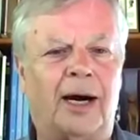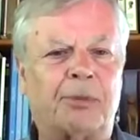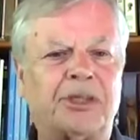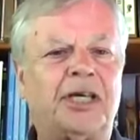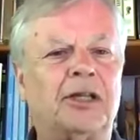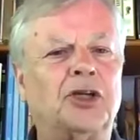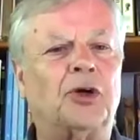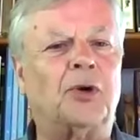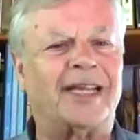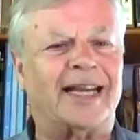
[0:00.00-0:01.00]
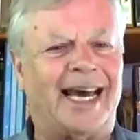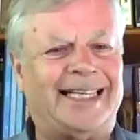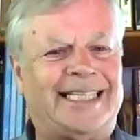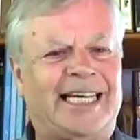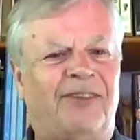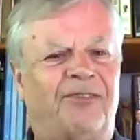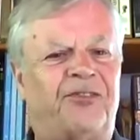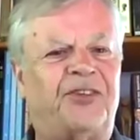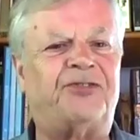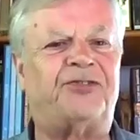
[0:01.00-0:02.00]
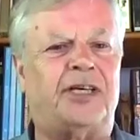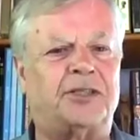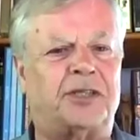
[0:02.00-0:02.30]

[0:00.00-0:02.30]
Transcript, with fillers: particularly during the 1950s?